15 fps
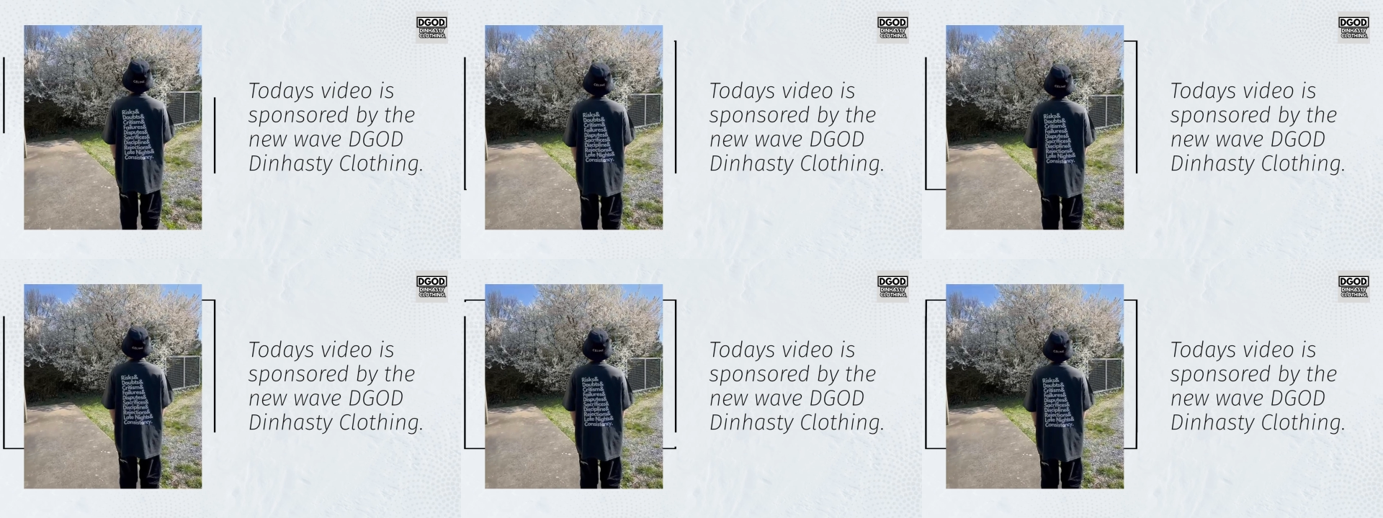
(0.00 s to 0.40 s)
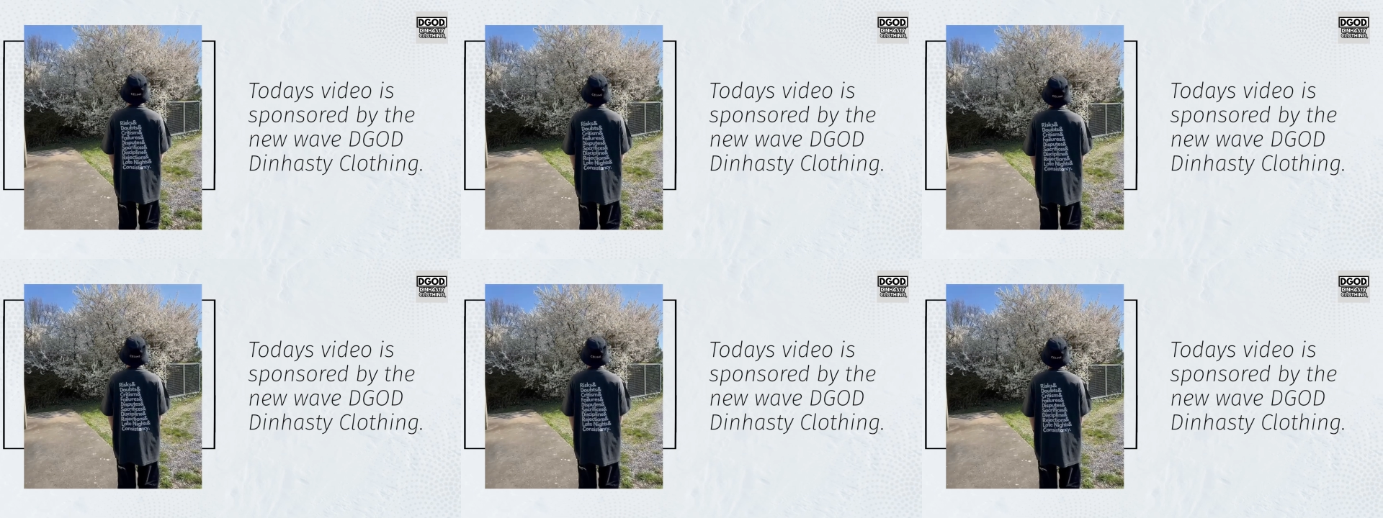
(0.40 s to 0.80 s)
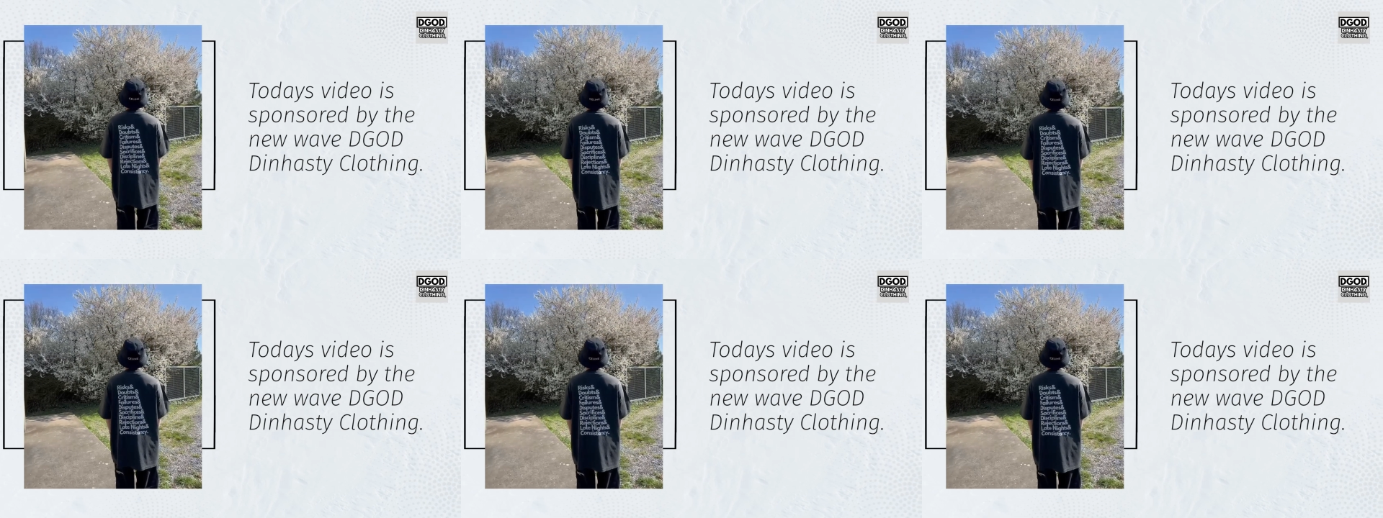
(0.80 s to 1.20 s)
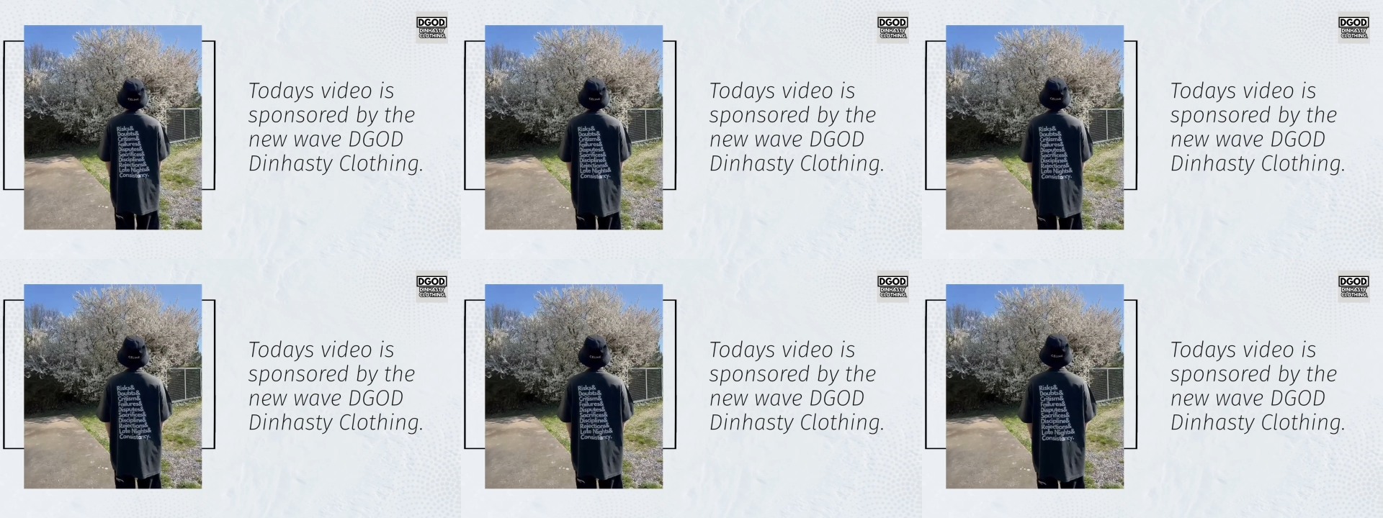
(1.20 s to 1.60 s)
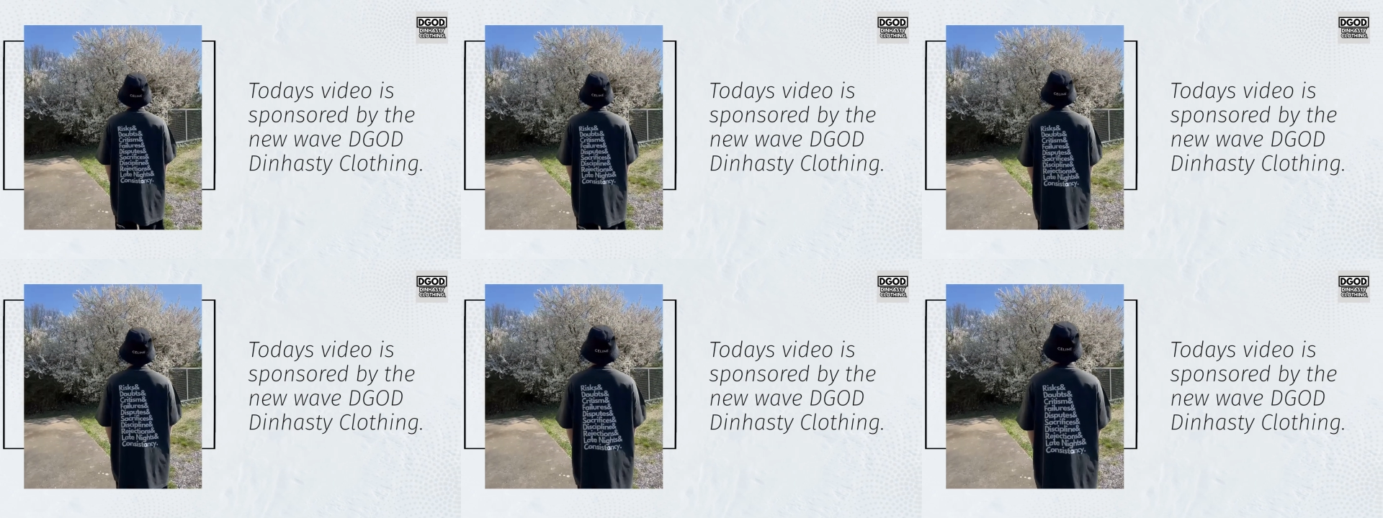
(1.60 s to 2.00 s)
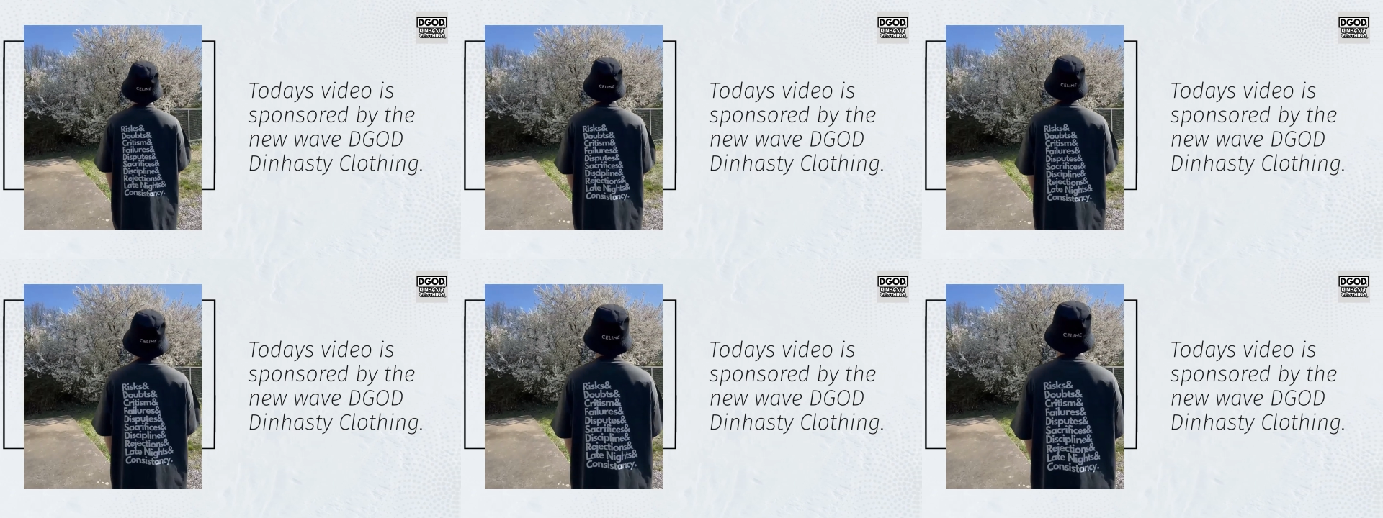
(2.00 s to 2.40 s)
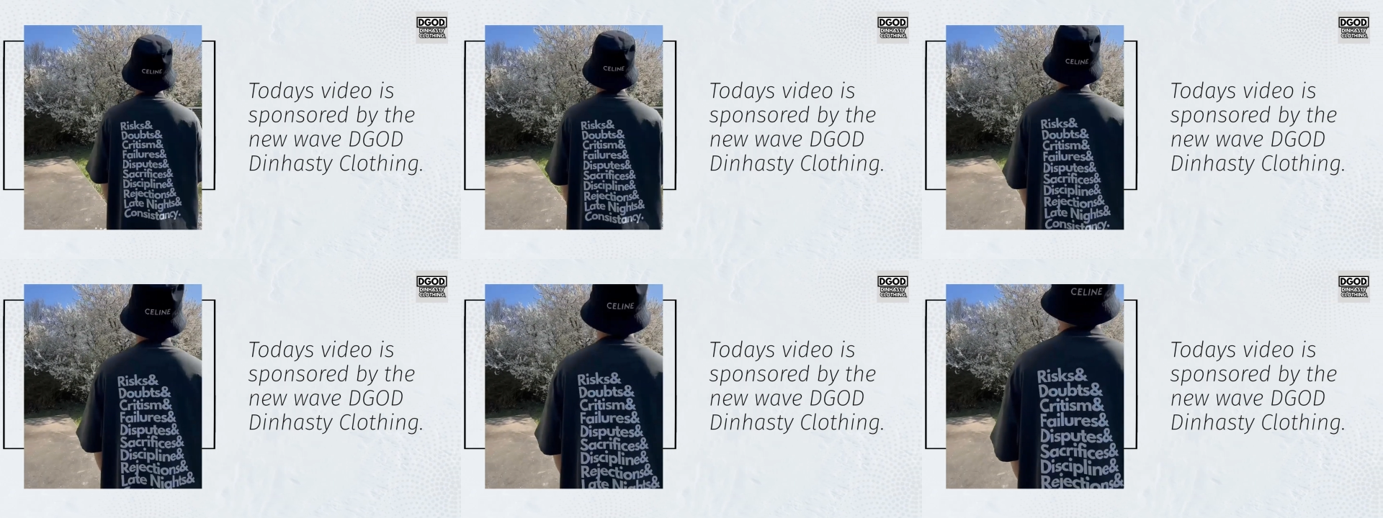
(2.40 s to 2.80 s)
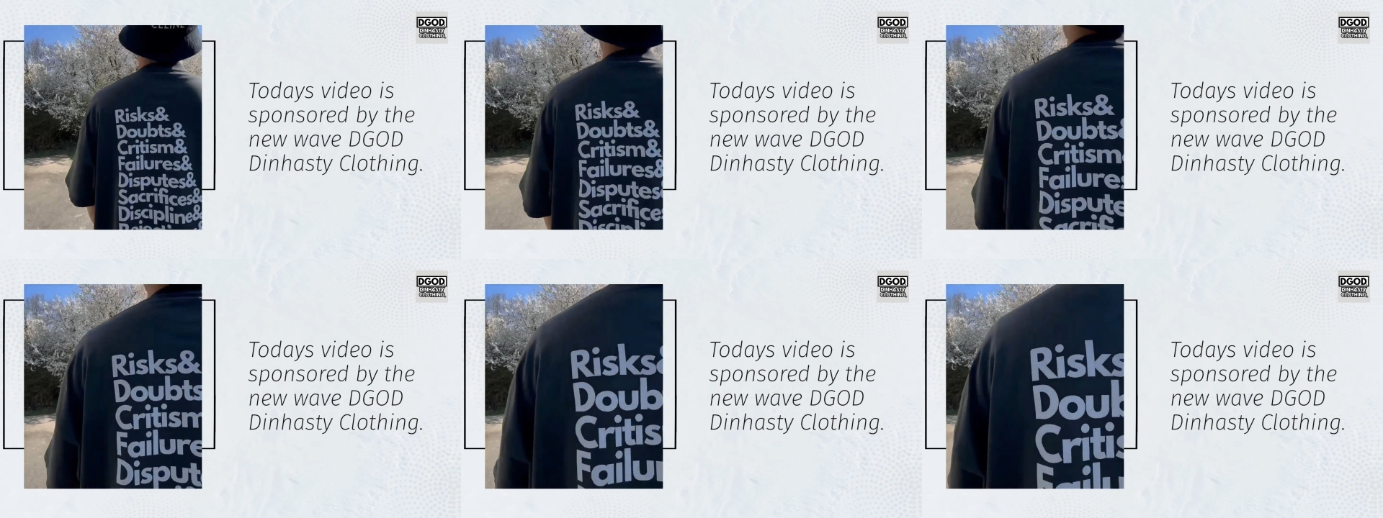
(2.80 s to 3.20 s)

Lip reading: No face is visible, so there are no lips to read.